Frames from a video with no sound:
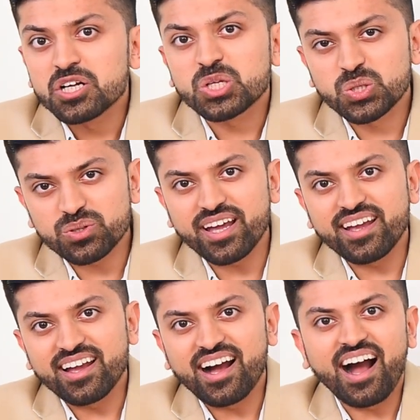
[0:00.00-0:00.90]
Today,
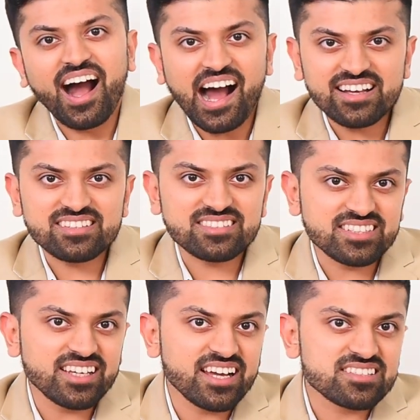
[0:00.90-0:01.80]

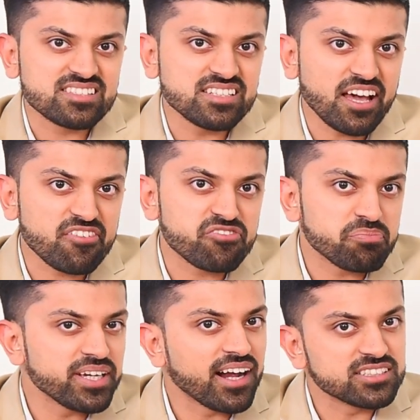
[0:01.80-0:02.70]
CA
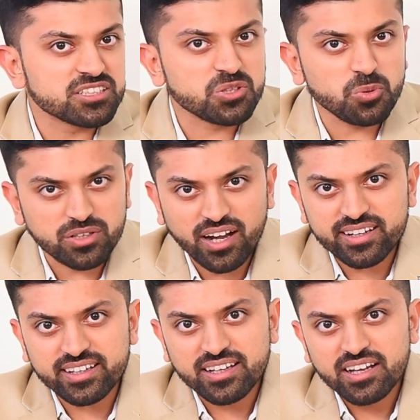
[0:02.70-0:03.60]
CFP Rajit
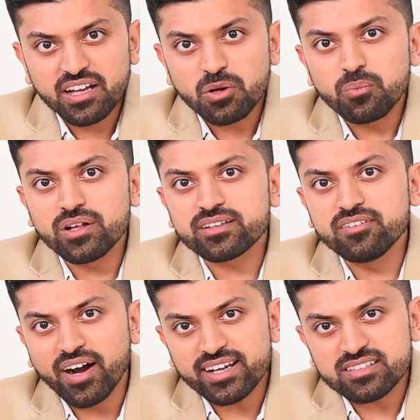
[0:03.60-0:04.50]
Kothari will
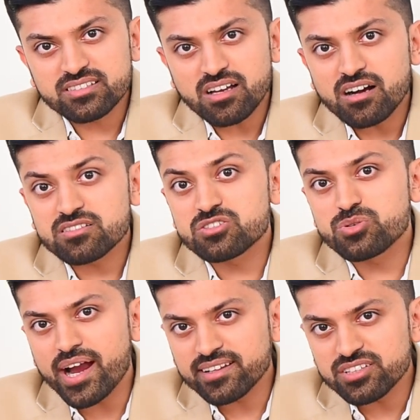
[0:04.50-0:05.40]
devise a
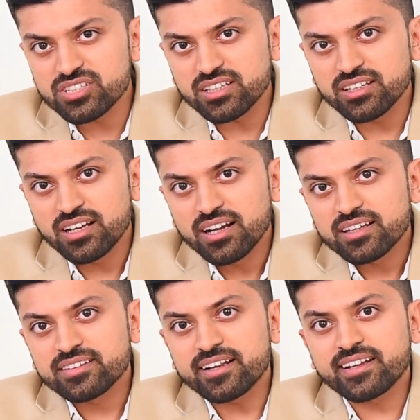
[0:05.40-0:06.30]
strategy
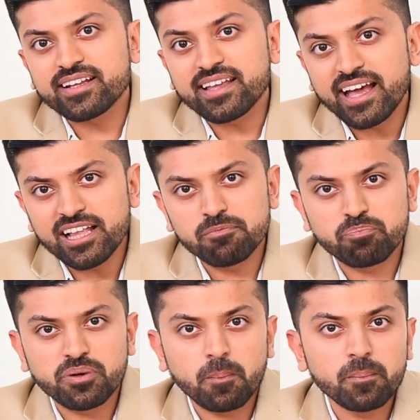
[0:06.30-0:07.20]
that can help
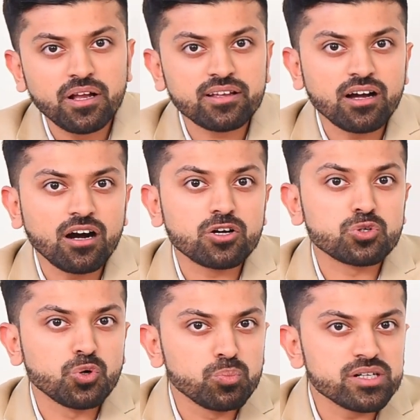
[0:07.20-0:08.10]
build a
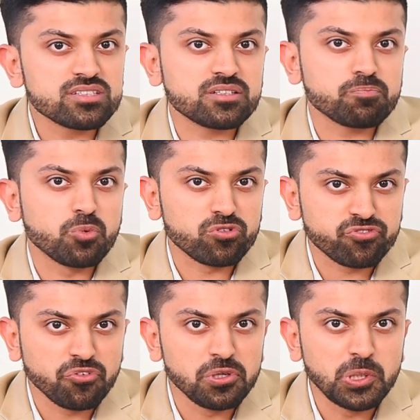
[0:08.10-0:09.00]
robust
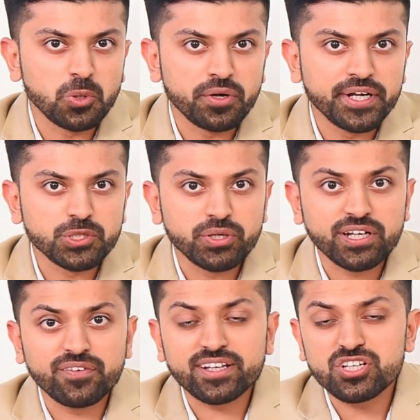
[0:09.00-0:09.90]
portfolio into
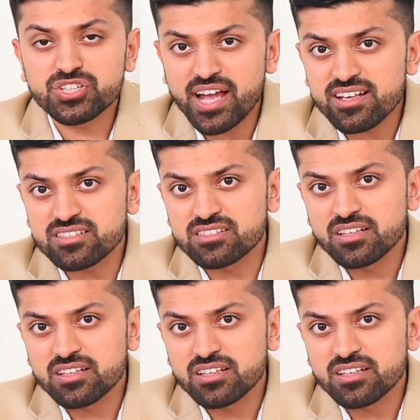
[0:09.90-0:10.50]
equity shares